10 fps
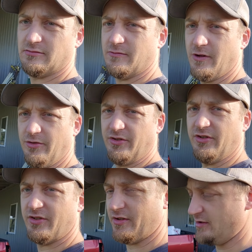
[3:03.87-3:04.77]

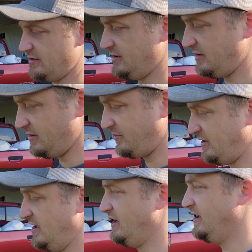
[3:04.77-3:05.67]
Rosie's getting
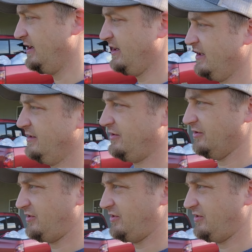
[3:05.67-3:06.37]
upset. So